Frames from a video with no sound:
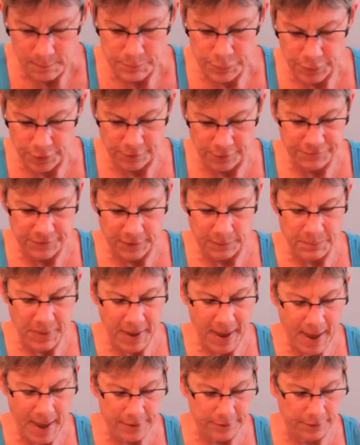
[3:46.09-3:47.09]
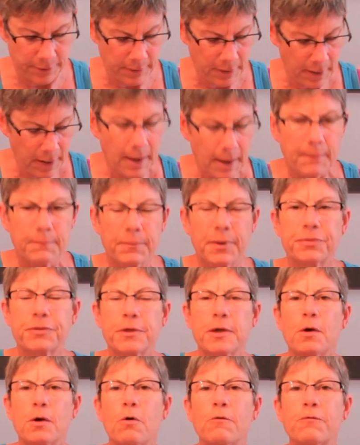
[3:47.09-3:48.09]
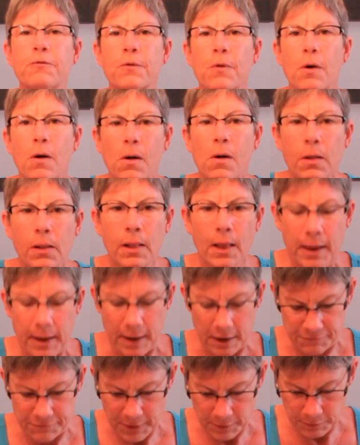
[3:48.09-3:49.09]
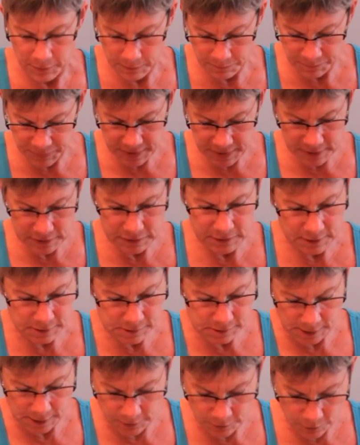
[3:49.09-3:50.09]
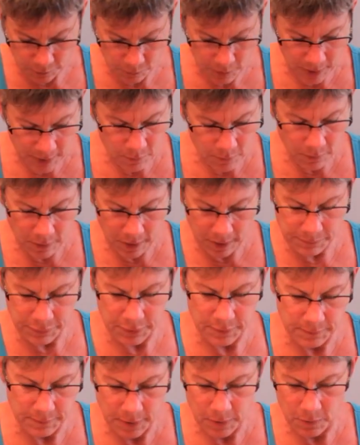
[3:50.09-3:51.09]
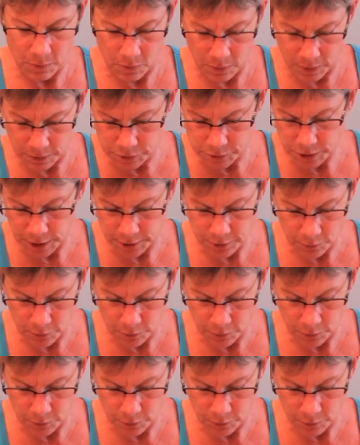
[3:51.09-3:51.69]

perfect pattern, but the overall, if I repeat this, I know right where I put my orange, I